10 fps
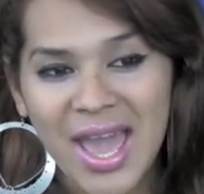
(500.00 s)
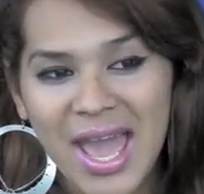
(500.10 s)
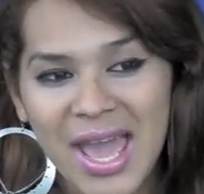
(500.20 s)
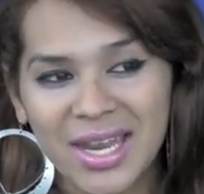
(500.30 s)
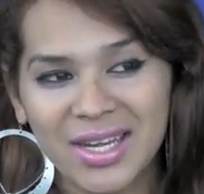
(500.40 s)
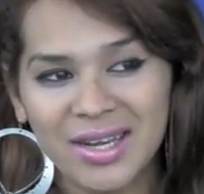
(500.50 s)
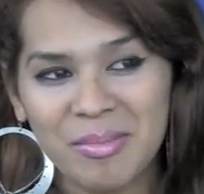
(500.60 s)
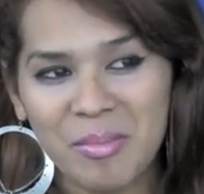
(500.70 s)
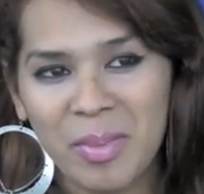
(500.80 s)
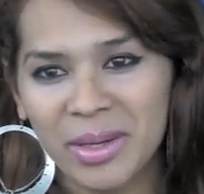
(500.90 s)

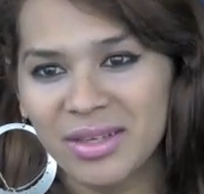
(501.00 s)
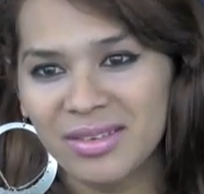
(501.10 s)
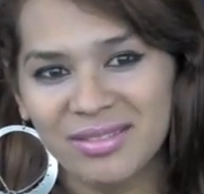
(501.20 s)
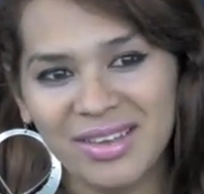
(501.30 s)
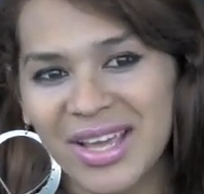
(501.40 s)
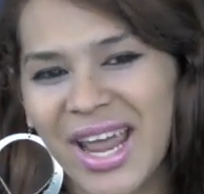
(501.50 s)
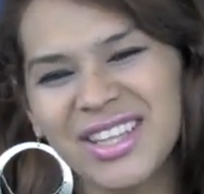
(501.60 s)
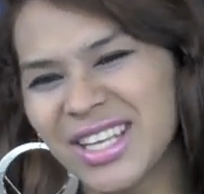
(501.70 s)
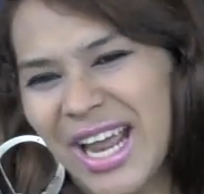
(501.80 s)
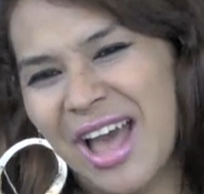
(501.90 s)
And I
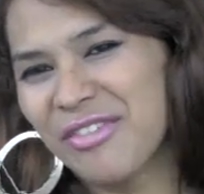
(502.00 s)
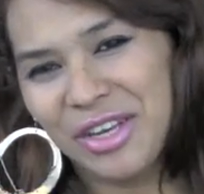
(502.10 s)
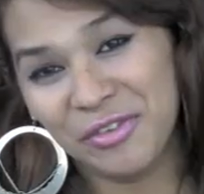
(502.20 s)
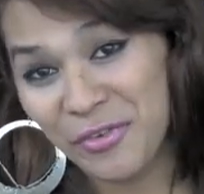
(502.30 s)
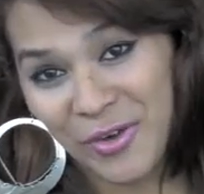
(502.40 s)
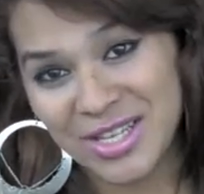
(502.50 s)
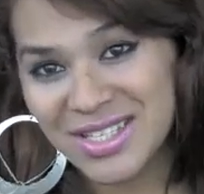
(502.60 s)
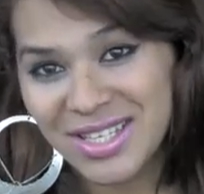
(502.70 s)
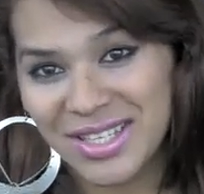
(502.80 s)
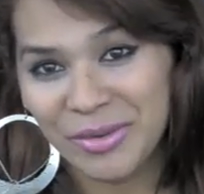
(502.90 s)
didn't have any
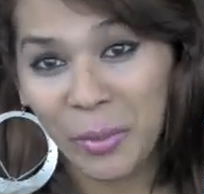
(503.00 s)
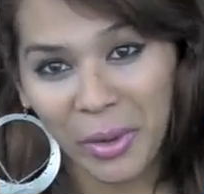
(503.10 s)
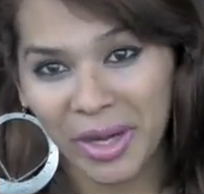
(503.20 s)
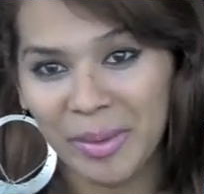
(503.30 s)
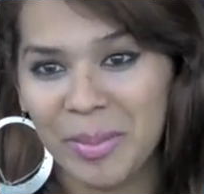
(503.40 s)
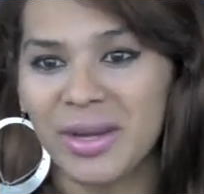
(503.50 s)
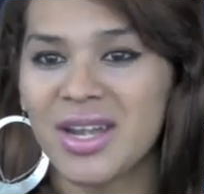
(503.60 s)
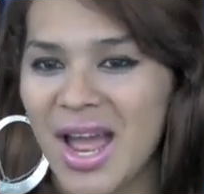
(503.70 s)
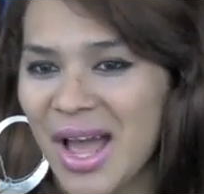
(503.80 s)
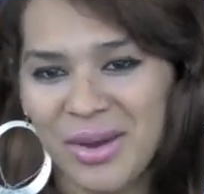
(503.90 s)
friends in the work, but
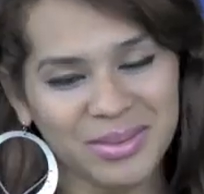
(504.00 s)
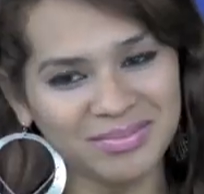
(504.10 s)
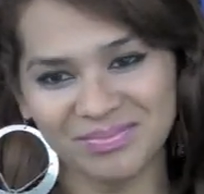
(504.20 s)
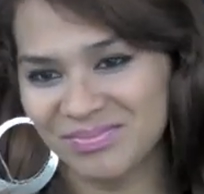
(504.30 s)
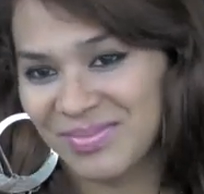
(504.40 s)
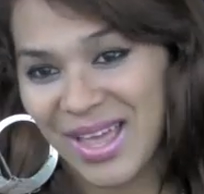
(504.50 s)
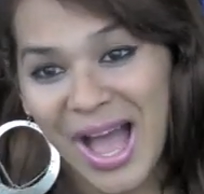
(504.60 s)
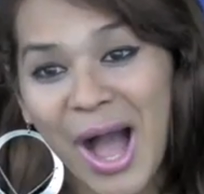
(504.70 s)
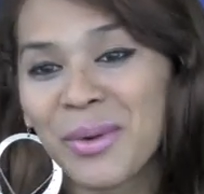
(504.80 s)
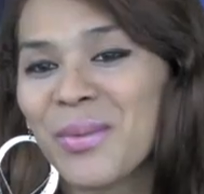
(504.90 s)
now
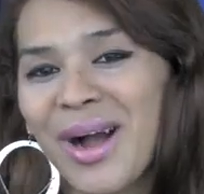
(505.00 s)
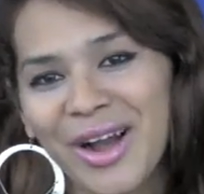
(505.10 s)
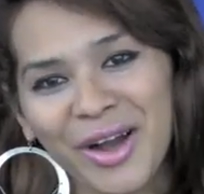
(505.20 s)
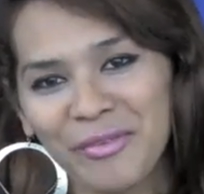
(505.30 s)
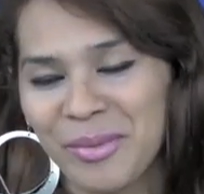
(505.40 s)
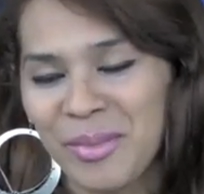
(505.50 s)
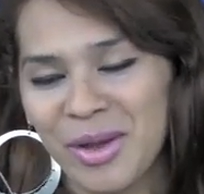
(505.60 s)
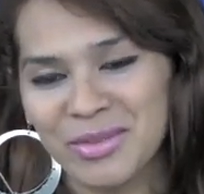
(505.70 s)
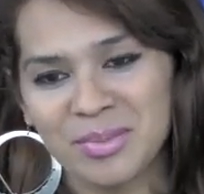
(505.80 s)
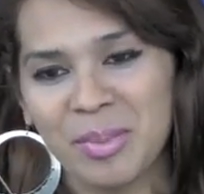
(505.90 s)
I'm one of the
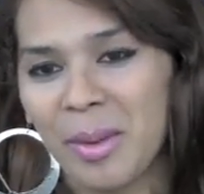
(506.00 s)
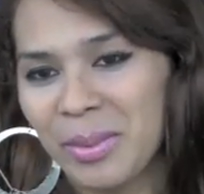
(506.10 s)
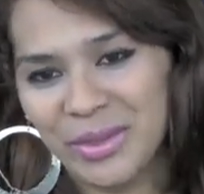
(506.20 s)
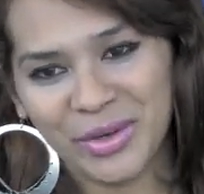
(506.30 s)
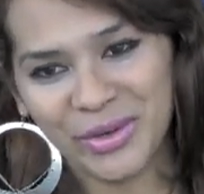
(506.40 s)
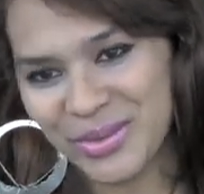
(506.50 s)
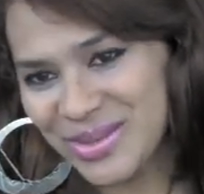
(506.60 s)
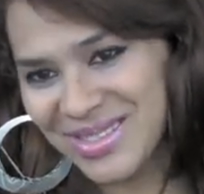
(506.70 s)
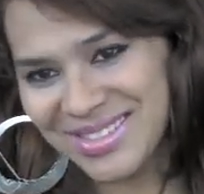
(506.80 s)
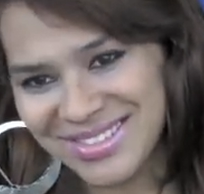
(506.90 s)
most popular
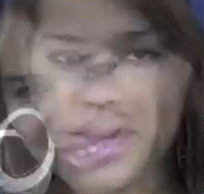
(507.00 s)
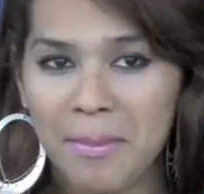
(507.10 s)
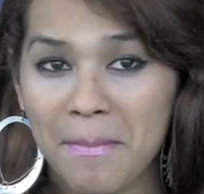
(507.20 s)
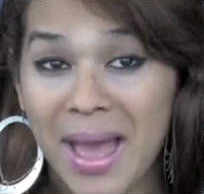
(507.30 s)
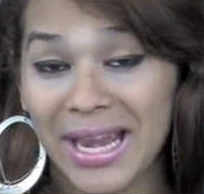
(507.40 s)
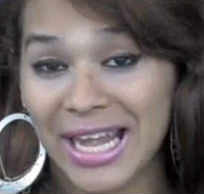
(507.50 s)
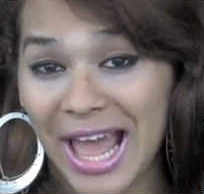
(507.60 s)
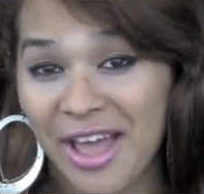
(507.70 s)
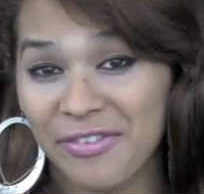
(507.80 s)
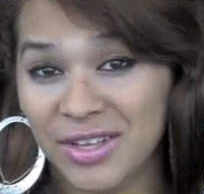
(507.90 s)
girls. My
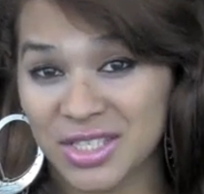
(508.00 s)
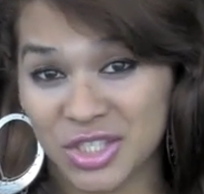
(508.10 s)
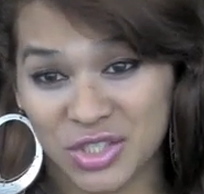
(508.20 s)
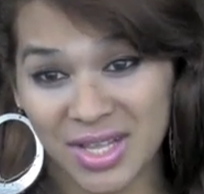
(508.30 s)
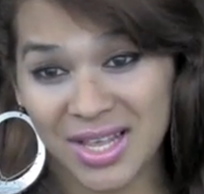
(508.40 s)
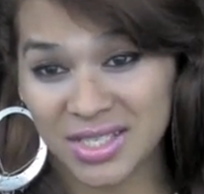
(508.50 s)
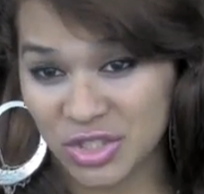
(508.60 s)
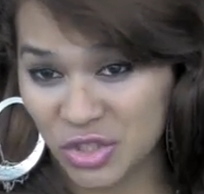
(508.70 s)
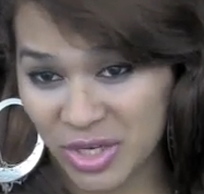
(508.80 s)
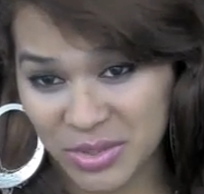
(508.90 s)
life as a
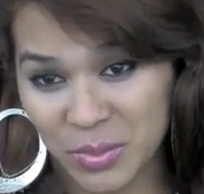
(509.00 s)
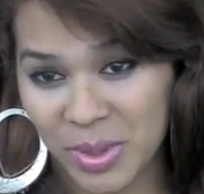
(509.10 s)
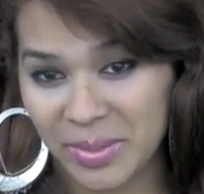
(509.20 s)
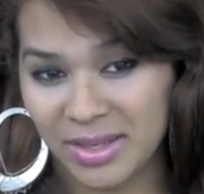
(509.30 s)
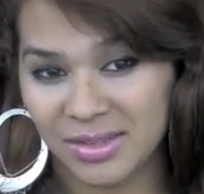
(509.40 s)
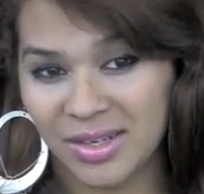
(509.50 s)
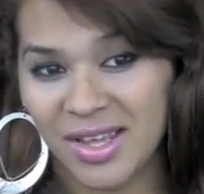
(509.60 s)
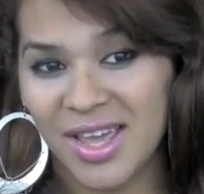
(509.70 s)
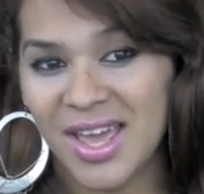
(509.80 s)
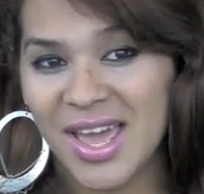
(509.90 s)
trans woman
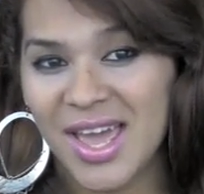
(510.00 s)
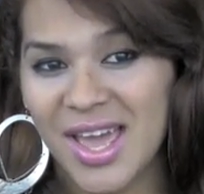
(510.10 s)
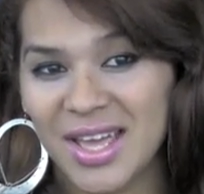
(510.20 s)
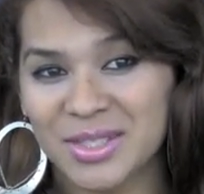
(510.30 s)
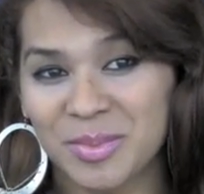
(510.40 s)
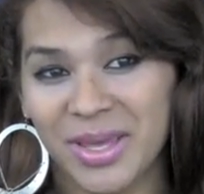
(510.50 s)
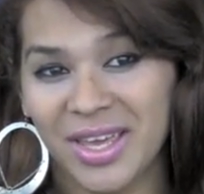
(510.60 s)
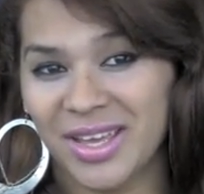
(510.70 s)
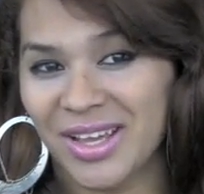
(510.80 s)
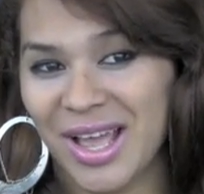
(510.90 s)
has
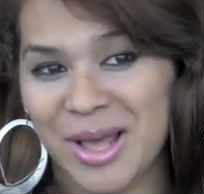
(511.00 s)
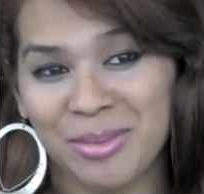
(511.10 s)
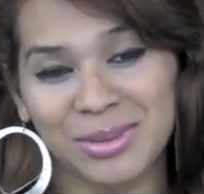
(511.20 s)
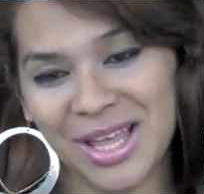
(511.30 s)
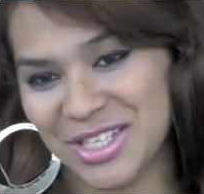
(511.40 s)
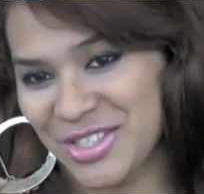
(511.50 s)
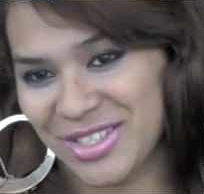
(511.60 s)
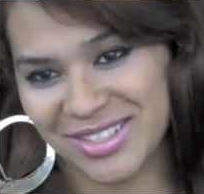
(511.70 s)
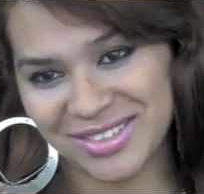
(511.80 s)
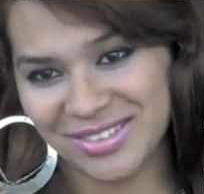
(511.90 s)
been a
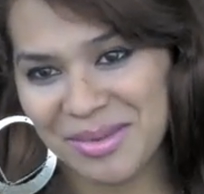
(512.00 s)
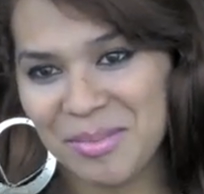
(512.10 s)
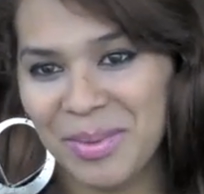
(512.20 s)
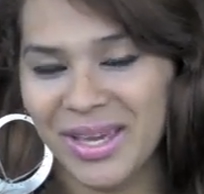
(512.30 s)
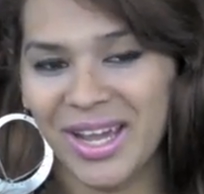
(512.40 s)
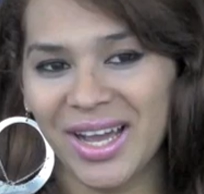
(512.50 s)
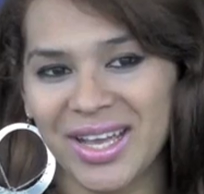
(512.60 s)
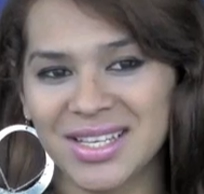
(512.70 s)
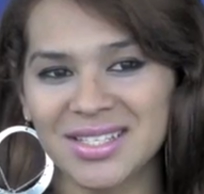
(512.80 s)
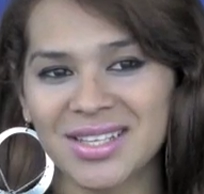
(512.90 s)
pleasure
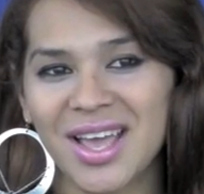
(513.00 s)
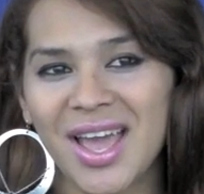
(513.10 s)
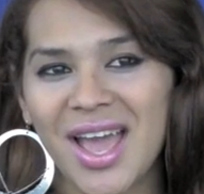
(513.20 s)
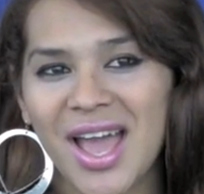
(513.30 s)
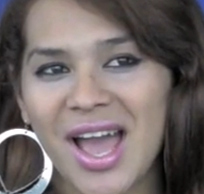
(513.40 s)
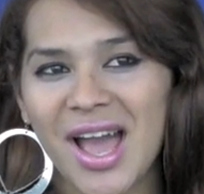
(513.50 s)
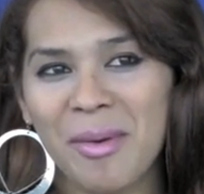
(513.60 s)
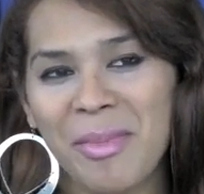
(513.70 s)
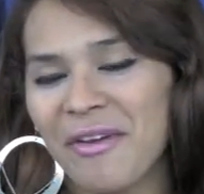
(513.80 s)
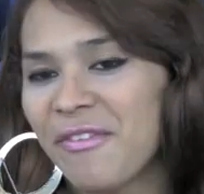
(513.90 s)
because
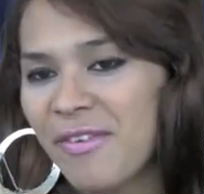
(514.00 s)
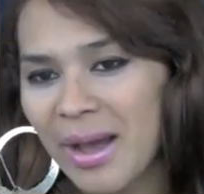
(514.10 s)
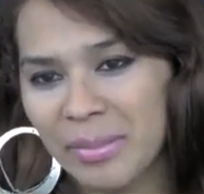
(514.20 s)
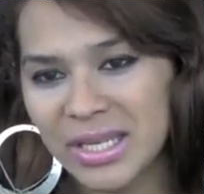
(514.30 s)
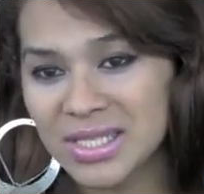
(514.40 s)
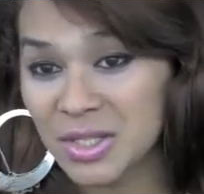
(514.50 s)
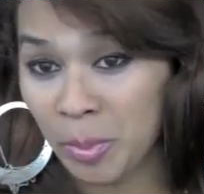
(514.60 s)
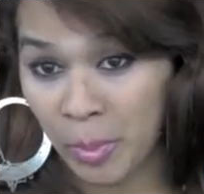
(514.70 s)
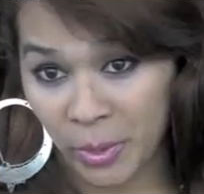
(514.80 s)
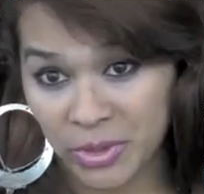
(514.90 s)
my family
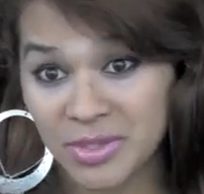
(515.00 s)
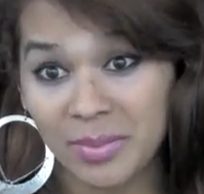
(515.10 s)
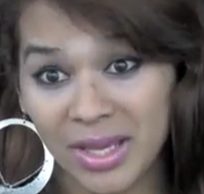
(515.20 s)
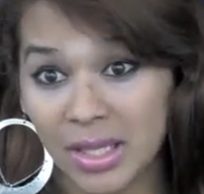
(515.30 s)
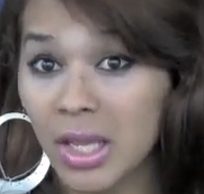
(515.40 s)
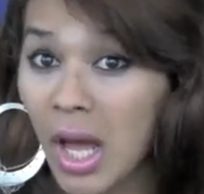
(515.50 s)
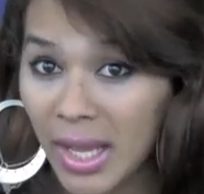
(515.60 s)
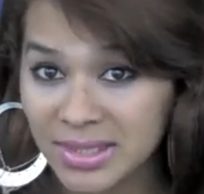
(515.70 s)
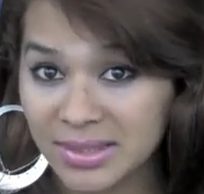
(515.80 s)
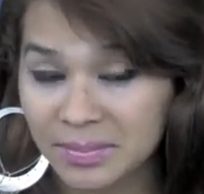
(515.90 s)
supports me a lot.